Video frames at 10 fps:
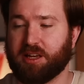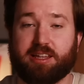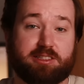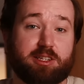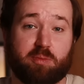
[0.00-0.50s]

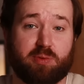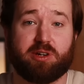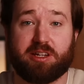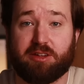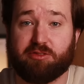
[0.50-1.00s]
it's a
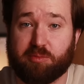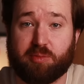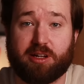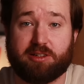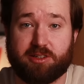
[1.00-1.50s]
pretty different
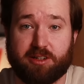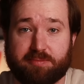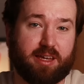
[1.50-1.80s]
picture.